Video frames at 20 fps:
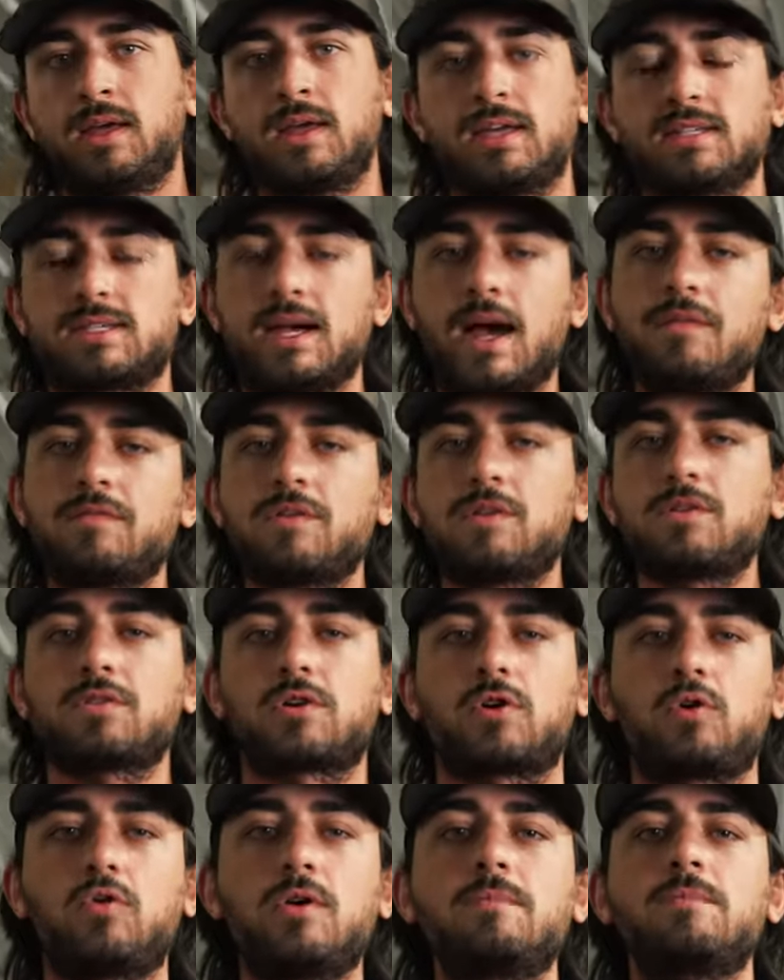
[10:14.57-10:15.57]
is having your
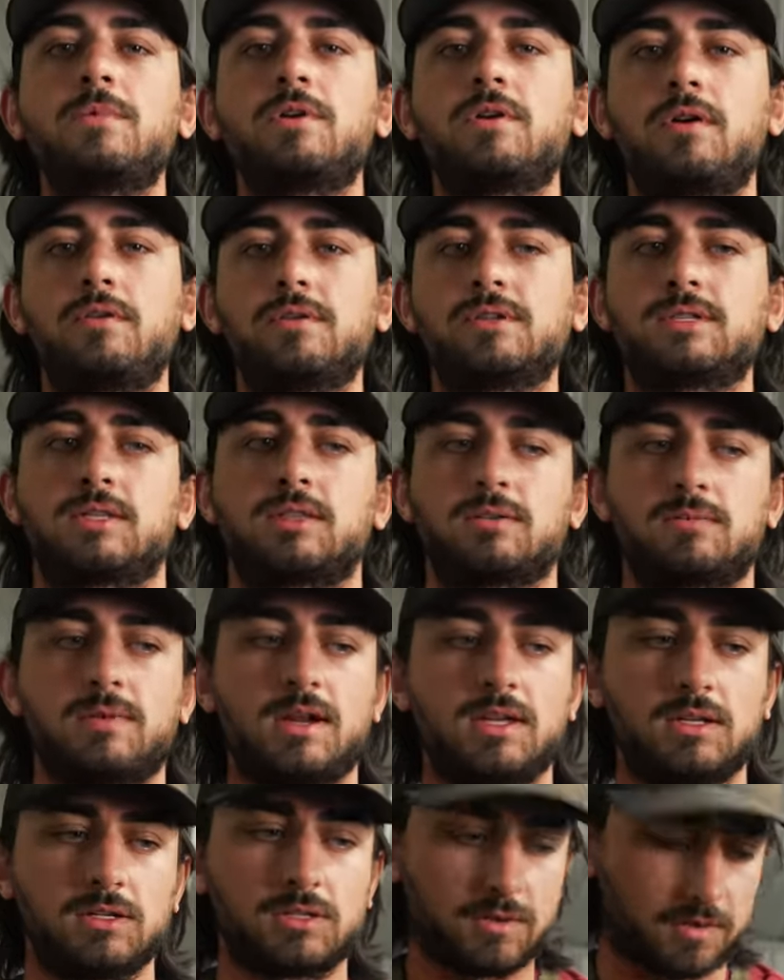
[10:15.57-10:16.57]
equipment always at the
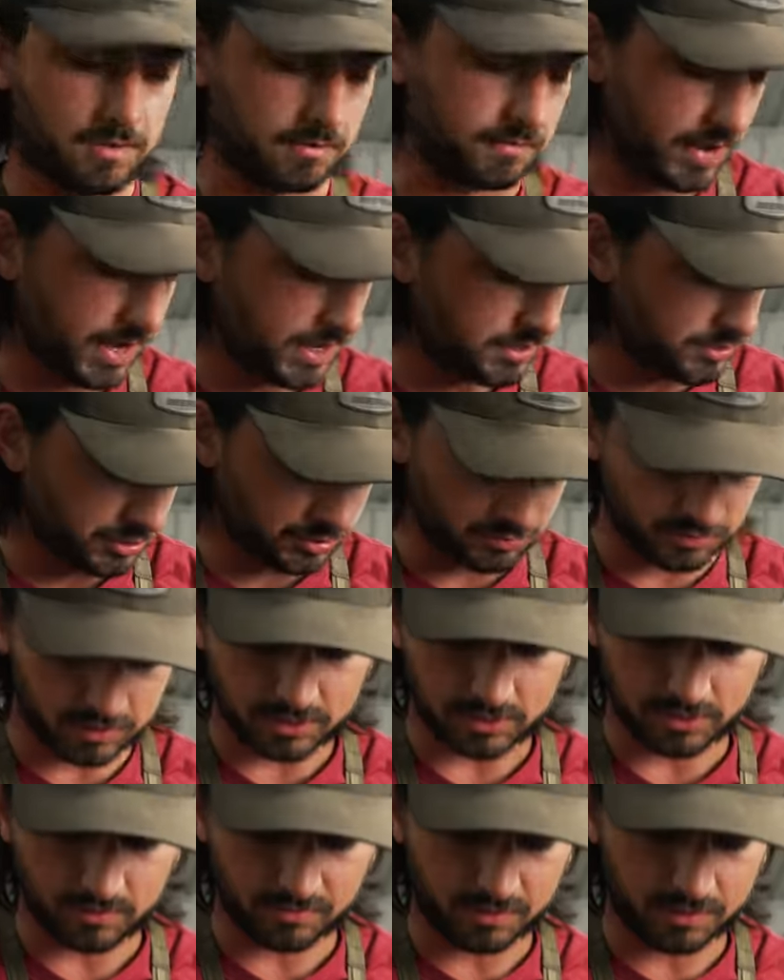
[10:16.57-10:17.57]
ready. So I just
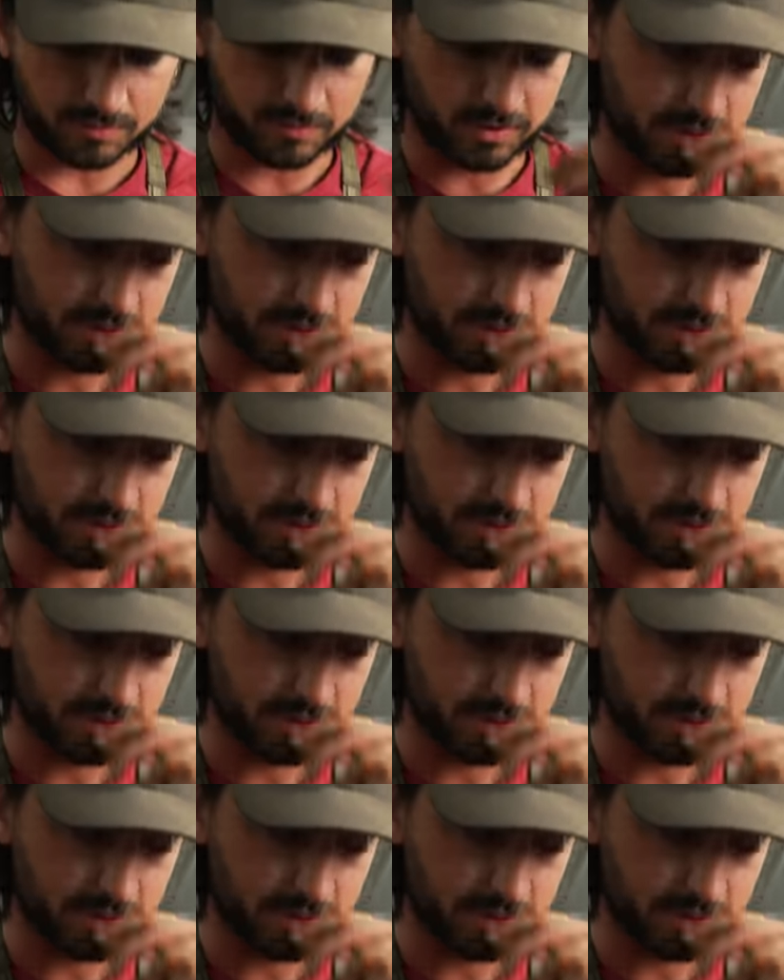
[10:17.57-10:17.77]
switched over. I'm